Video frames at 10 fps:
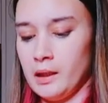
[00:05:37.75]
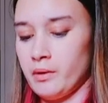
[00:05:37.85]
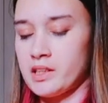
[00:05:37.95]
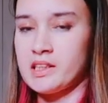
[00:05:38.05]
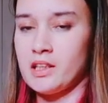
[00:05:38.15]

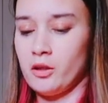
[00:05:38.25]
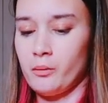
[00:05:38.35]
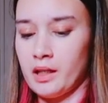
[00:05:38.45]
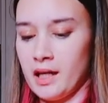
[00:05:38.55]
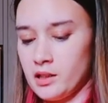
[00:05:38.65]
This is the only
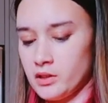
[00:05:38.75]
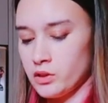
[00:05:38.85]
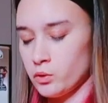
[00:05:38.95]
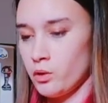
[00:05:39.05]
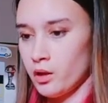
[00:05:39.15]
one they have in the
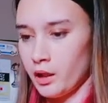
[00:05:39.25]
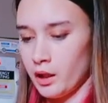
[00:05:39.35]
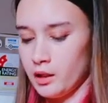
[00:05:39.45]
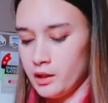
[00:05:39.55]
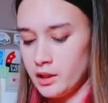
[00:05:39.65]
store. Okay,
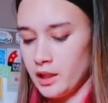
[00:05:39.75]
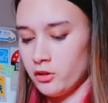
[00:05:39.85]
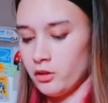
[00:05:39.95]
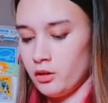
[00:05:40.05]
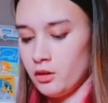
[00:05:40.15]
I need to
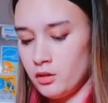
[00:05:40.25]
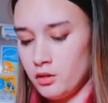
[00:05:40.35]
actually.